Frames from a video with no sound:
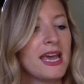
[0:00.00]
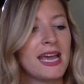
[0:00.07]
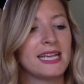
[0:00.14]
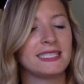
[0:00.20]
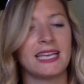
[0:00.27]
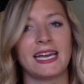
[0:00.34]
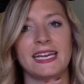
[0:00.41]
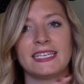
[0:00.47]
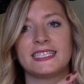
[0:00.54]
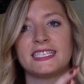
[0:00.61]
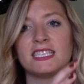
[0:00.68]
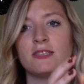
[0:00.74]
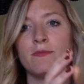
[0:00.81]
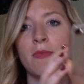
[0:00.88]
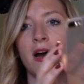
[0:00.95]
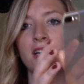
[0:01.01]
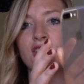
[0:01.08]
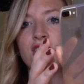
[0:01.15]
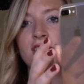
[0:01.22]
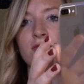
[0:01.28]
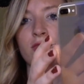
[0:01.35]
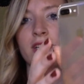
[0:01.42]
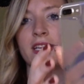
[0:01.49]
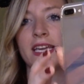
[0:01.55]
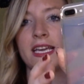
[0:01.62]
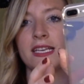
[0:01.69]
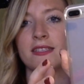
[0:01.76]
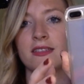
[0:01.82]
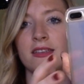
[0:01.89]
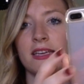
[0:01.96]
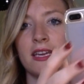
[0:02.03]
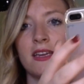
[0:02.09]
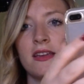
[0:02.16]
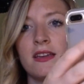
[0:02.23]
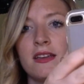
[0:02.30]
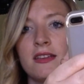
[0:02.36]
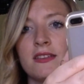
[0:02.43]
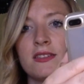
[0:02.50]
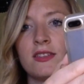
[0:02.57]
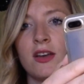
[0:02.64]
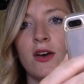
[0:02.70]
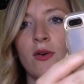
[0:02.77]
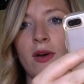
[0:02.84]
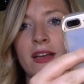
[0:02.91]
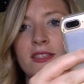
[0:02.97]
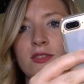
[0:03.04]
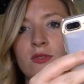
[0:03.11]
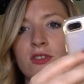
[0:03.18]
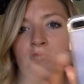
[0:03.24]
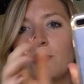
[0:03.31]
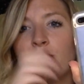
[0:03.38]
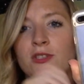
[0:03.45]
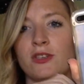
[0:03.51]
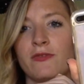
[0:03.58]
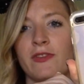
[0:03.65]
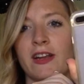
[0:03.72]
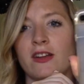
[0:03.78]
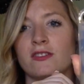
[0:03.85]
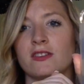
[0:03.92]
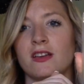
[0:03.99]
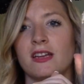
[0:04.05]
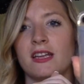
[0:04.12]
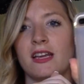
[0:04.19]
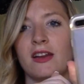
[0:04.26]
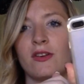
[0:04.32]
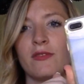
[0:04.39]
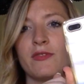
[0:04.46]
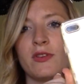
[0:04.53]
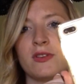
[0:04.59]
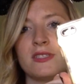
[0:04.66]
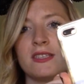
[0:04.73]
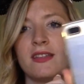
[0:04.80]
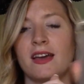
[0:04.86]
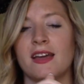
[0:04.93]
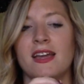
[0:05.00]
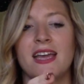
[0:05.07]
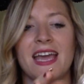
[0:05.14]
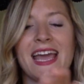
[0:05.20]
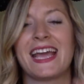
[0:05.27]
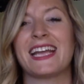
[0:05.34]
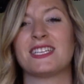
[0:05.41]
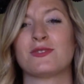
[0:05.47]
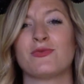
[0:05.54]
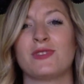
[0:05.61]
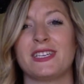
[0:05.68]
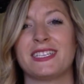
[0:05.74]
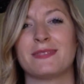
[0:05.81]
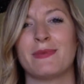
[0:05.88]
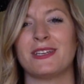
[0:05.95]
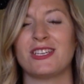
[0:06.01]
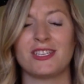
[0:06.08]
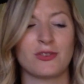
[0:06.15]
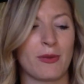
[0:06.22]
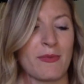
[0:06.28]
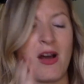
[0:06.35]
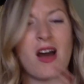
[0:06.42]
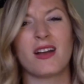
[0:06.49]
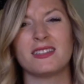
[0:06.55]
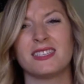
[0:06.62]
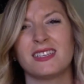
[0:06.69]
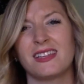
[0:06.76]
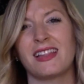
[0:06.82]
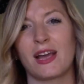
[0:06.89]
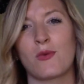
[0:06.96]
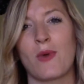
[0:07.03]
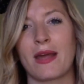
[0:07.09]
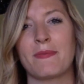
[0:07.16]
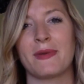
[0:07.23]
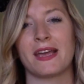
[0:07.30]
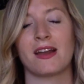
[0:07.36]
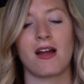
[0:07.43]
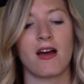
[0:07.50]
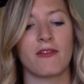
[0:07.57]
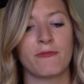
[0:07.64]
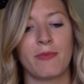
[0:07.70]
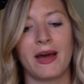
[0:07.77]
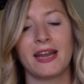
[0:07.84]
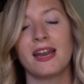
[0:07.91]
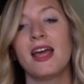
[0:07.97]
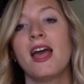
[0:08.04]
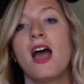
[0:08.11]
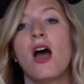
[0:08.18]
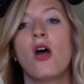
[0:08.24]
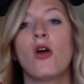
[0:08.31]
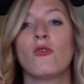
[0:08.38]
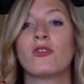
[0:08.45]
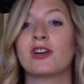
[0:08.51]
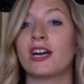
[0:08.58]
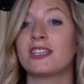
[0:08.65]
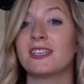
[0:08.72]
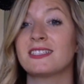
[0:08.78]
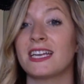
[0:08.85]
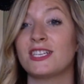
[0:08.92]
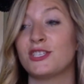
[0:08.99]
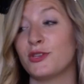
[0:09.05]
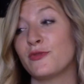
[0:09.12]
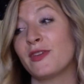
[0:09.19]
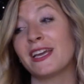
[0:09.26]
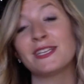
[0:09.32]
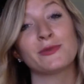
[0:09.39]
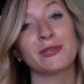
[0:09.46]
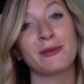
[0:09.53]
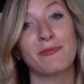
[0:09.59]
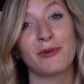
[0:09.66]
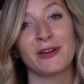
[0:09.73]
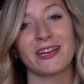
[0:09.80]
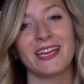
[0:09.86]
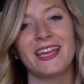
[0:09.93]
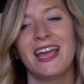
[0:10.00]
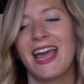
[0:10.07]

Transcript: is that it smudges really easily. So as soon as you put your fingers on it, I don't know if you can see that, it gets really smudgy, so I'm constantly like wiping it off. But regardless, I do think it's really pretty,